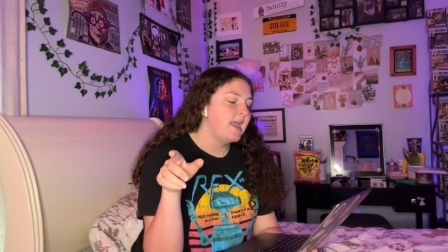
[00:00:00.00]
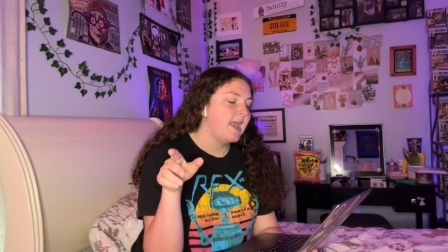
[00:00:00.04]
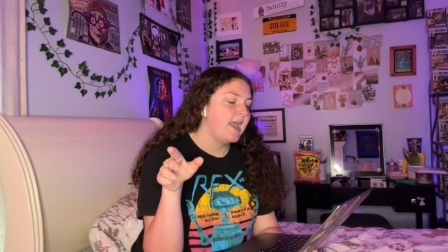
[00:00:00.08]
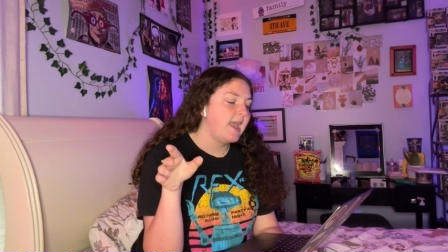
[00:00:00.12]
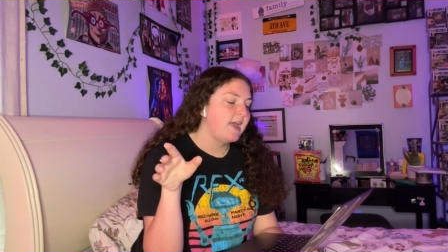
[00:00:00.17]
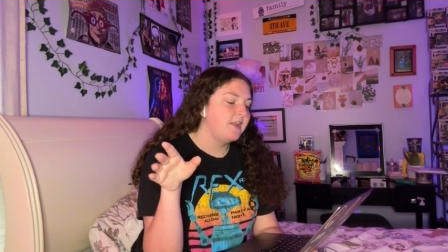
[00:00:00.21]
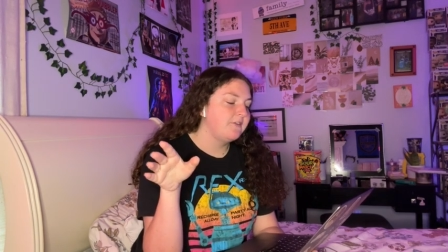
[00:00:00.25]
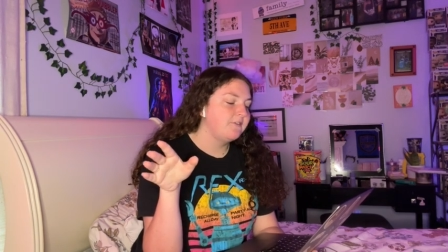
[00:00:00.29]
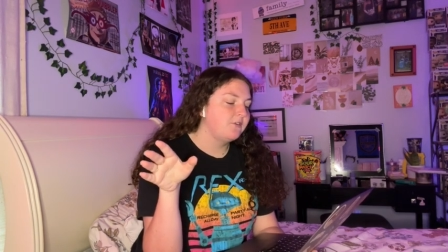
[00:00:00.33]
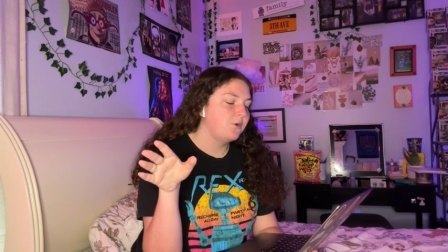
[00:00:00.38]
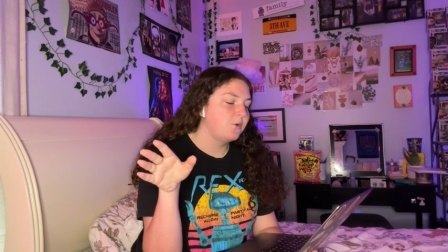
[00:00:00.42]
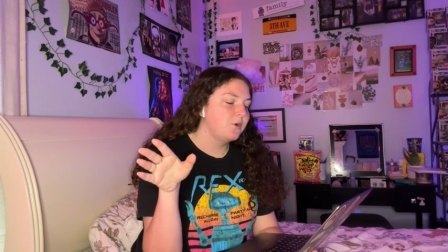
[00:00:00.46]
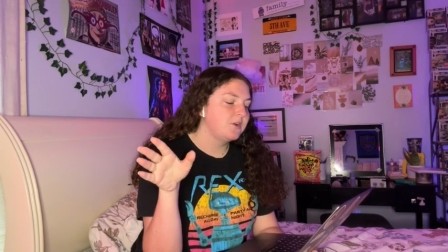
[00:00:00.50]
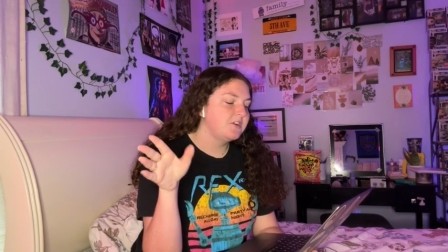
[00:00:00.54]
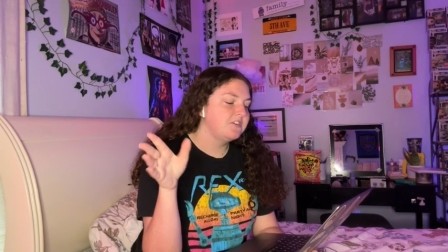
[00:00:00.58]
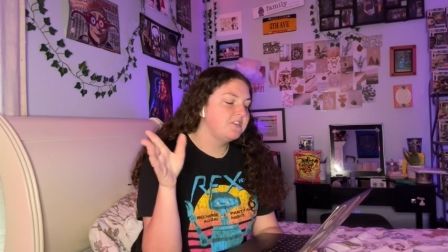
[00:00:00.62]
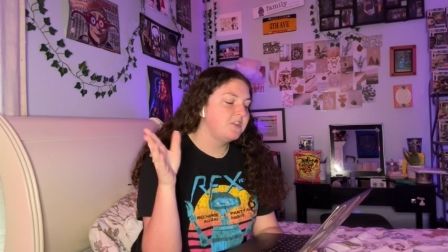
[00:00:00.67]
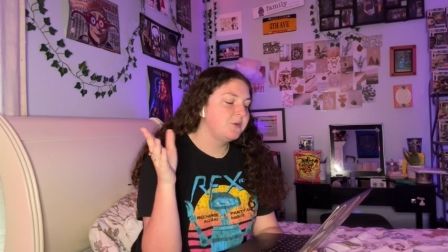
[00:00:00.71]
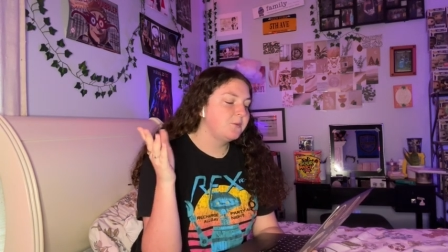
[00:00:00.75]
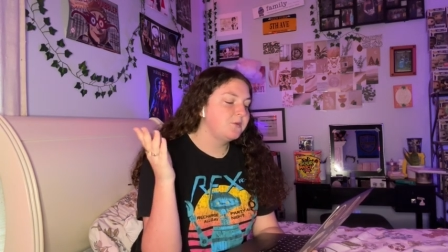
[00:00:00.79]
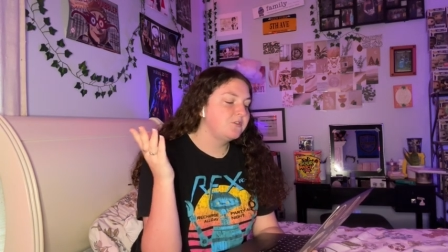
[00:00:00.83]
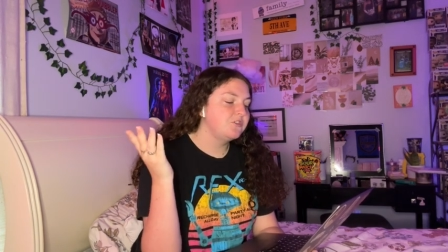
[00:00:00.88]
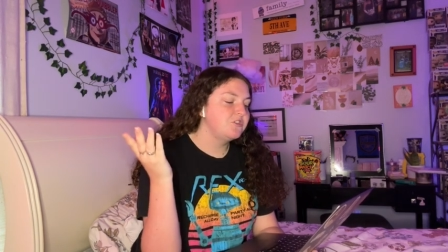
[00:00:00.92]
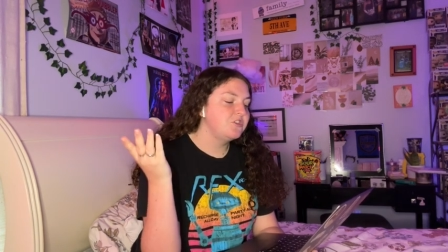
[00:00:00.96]
And of course
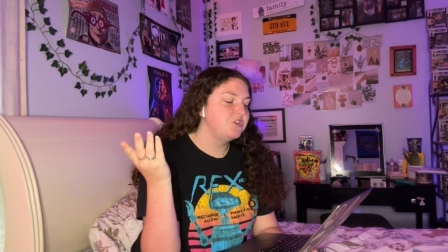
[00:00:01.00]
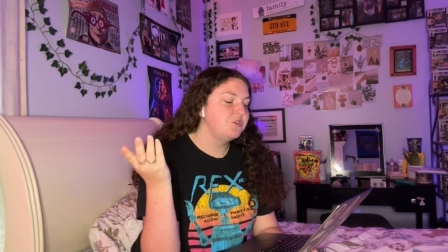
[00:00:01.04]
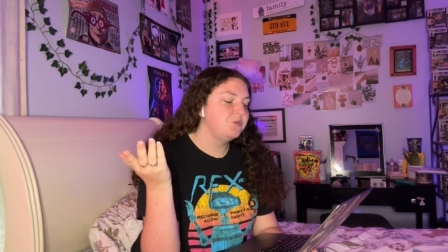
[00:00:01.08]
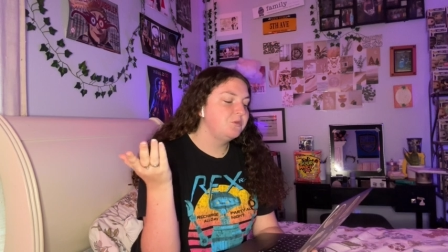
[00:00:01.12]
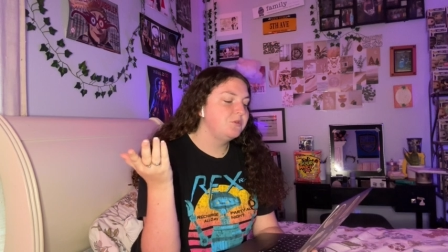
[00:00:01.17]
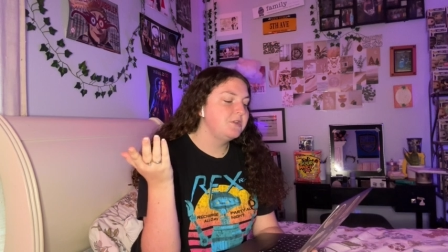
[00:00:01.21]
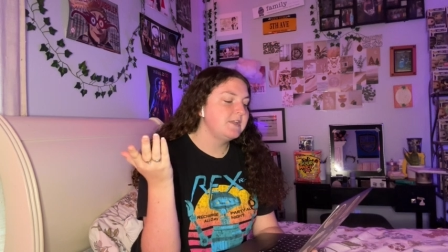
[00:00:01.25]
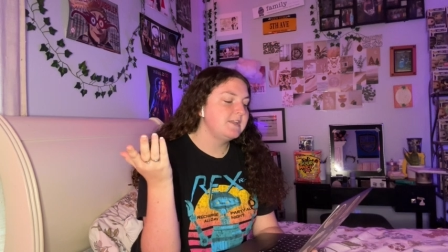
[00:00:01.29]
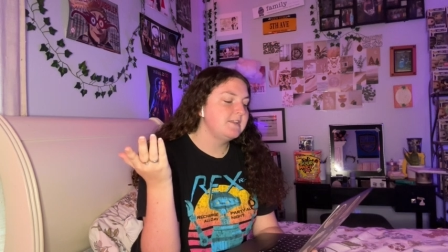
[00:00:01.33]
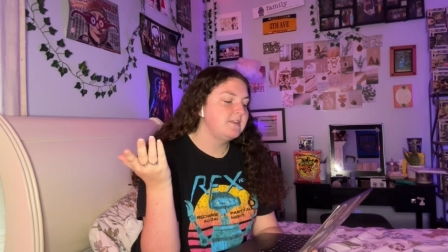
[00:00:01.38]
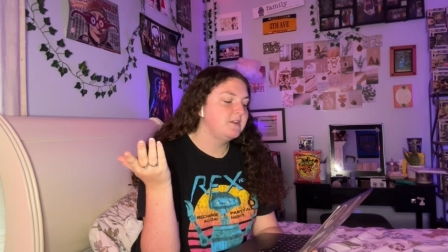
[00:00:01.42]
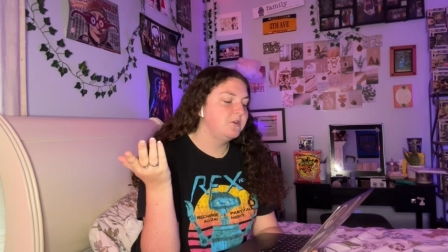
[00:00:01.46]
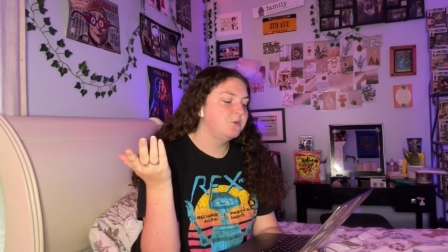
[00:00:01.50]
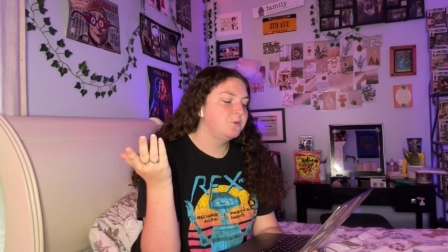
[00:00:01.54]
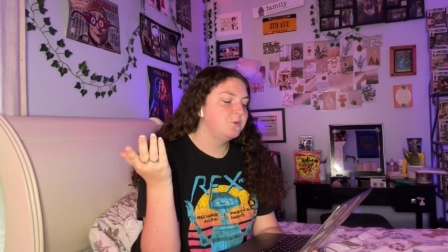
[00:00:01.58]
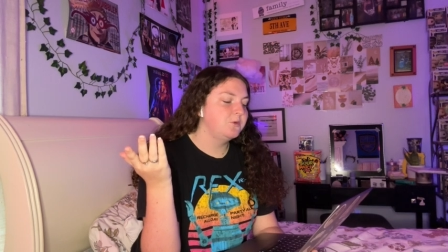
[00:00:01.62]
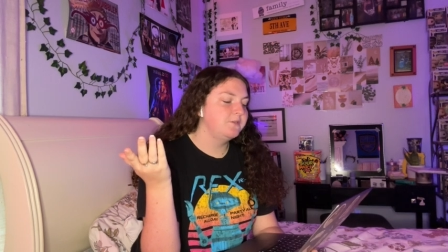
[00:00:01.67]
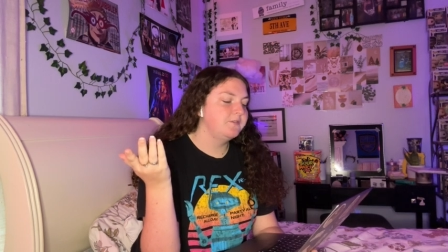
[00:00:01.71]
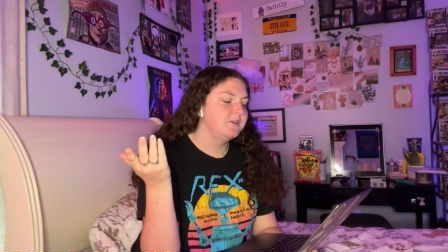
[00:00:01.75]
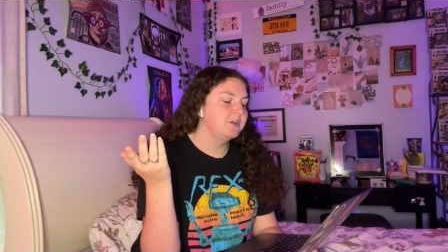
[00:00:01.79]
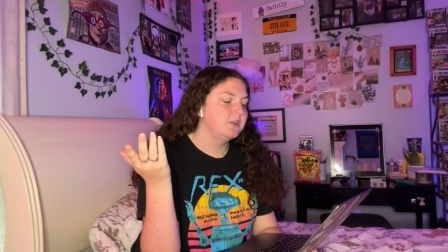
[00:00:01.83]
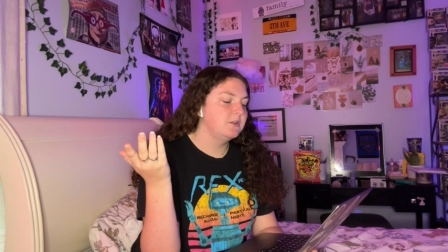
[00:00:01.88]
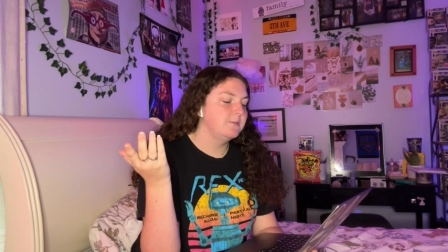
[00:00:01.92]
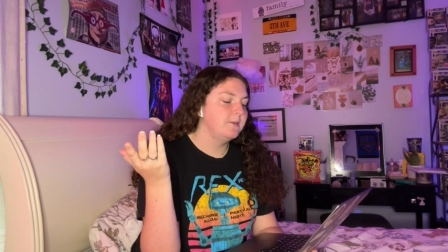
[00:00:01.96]
there was new details
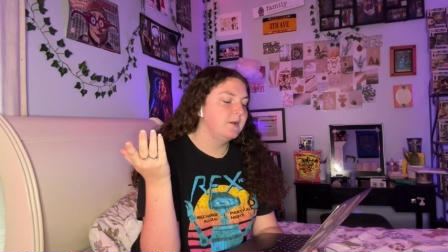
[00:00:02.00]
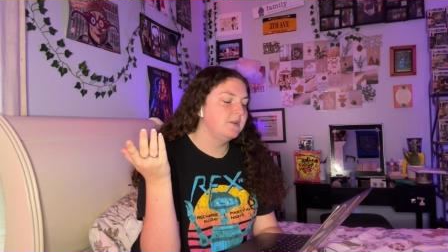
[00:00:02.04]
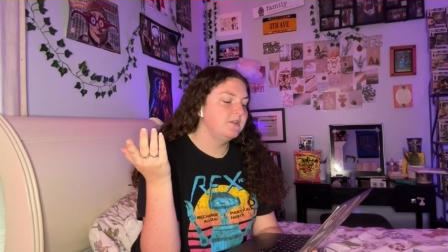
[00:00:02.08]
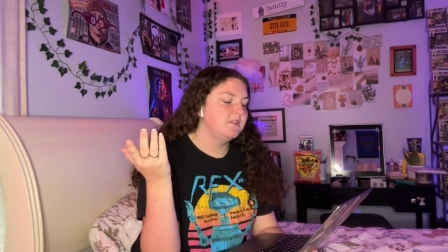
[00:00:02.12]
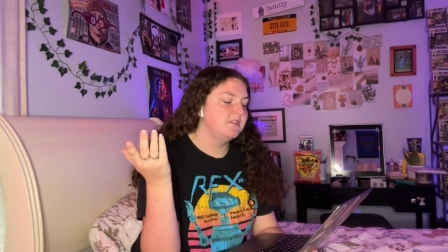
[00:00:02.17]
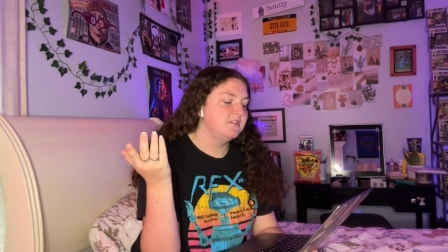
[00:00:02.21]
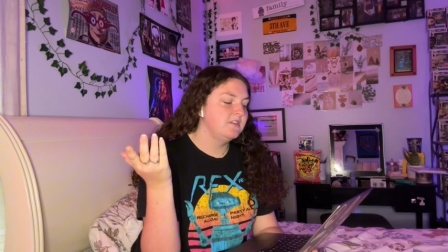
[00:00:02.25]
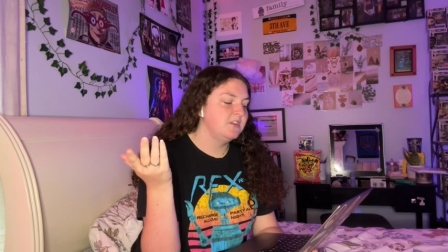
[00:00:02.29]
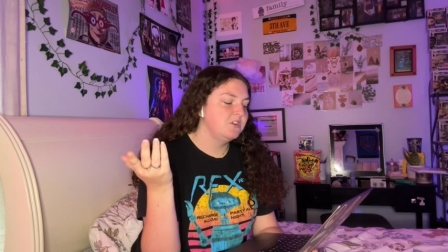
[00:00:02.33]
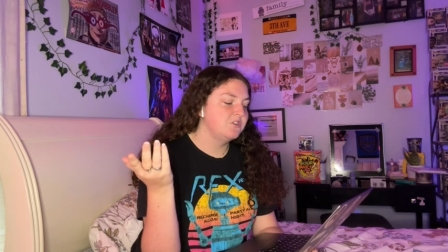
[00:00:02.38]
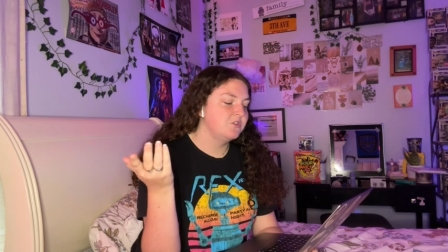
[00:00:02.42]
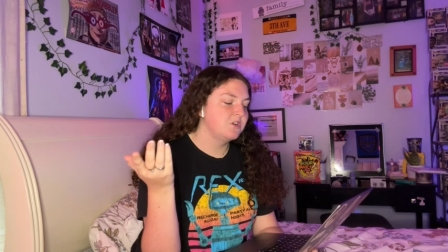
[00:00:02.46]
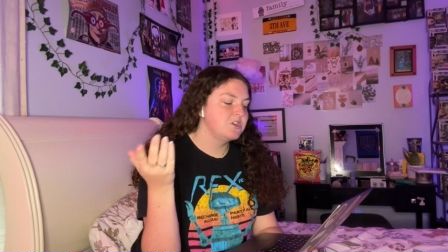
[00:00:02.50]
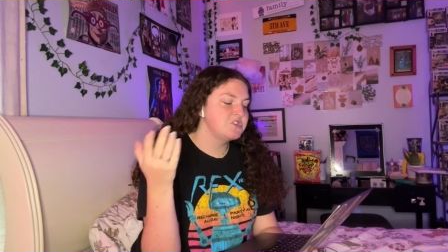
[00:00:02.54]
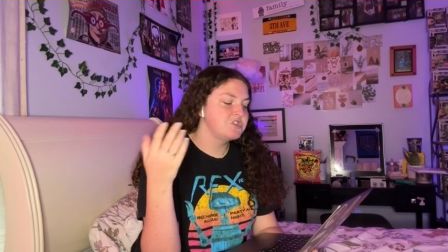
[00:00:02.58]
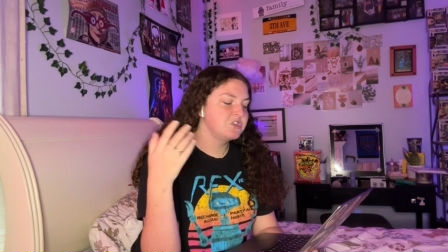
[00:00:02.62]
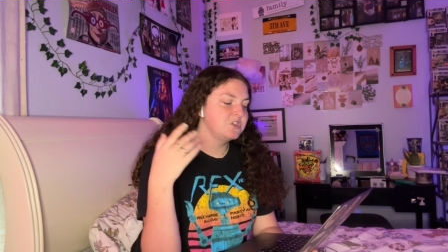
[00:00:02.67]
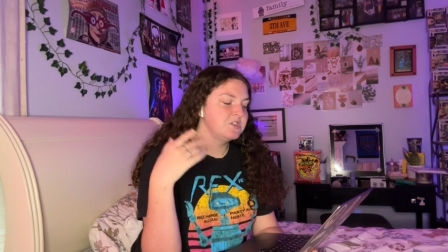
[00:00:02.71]
revealed about Disney Treasure